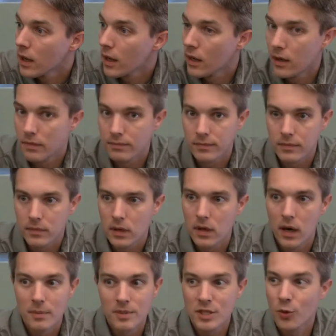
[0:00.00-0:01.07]
Uh,
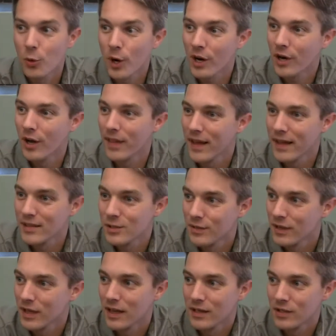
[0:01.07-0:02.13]
I'm still working on that, so if
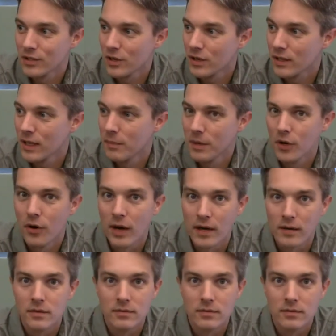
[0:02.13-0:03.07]
you'd like to talk, that'd be great.